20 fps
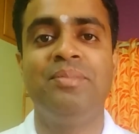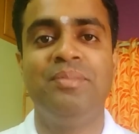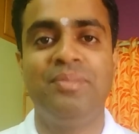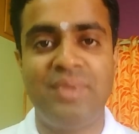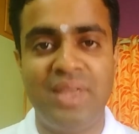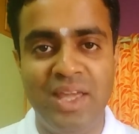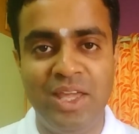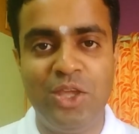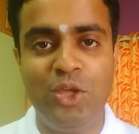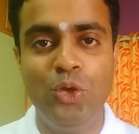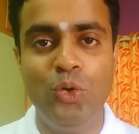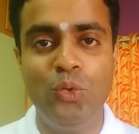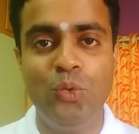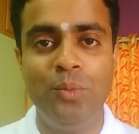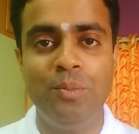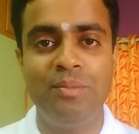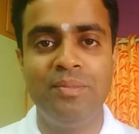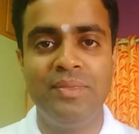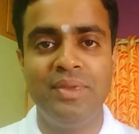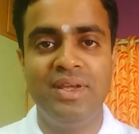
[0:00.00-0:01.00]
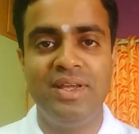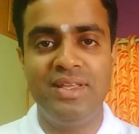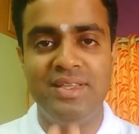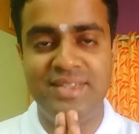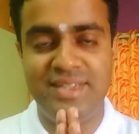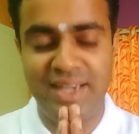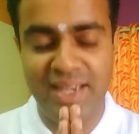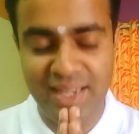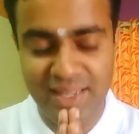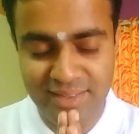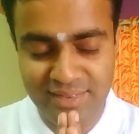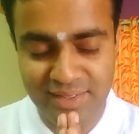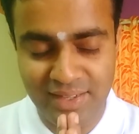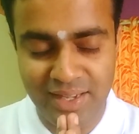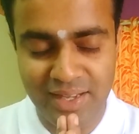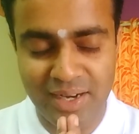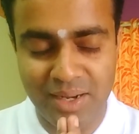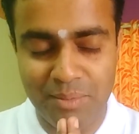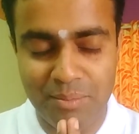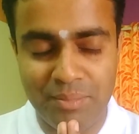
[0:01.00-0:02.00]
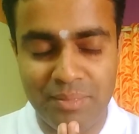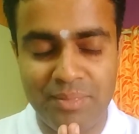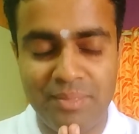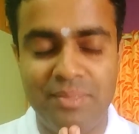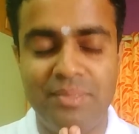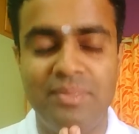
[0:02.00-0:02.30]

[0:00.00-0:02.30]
Thank you. Jai Sairam.